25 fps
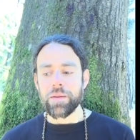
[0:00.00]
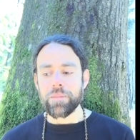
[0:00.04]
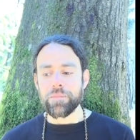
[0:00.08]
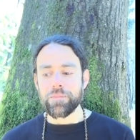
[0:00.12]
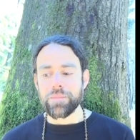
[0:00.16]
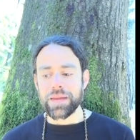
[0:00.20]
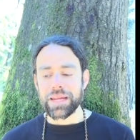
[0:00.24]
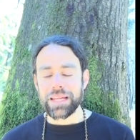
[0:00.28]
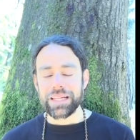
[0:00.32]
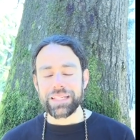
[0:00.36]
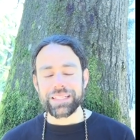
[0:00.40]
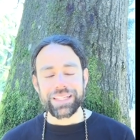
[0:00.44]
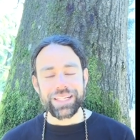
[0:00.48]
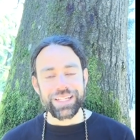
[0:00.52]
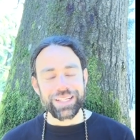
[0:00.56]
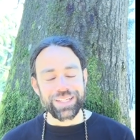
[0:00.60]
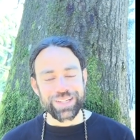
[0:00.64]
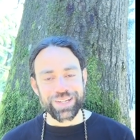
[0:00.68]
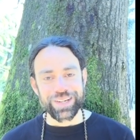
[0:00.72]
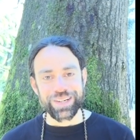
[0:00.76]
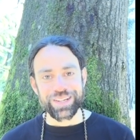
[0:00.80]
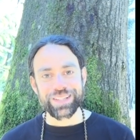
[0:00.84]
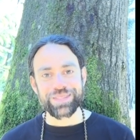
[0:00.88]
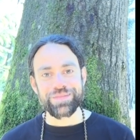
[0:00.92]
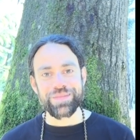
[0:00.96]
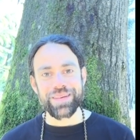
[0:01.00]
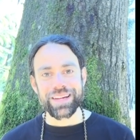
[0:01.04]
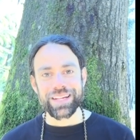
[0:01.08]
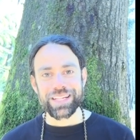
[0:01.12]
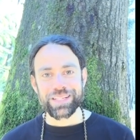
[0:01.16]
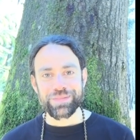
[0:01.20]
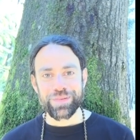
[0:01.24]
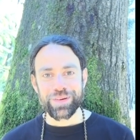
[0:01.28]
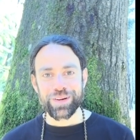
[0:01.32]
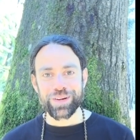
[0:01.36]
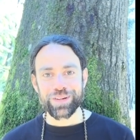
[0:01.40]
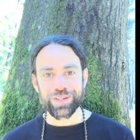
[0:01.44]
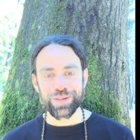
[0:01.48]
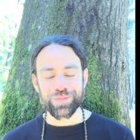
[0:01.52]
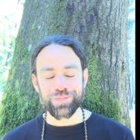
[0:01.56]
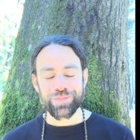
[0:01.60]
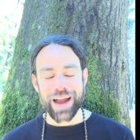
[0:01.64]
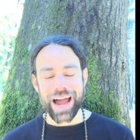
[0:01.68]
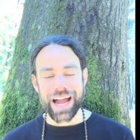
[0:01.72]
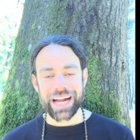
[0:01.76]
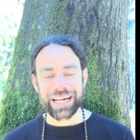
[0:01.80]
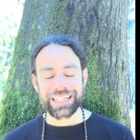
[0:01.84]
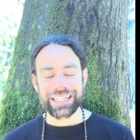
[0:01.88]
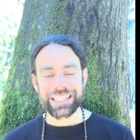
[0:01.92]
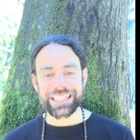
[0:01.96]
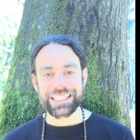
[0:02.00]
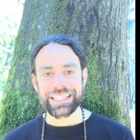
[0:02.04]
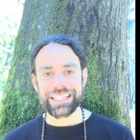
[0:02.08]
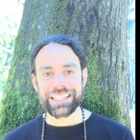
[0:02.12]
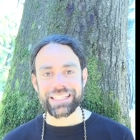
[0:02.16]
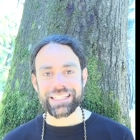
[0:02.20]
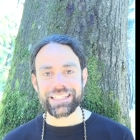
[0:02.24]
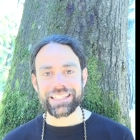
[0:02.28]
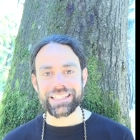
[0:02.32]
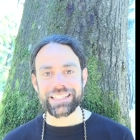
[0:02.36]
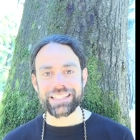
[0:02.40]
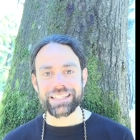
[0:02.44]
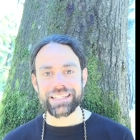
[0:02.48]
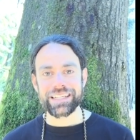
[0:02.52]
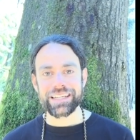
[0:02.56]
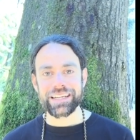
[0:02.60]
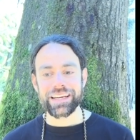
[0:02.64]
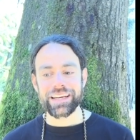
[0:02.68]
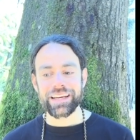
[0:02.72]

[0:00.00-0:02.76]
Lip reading: many teachers, many spiritual practices,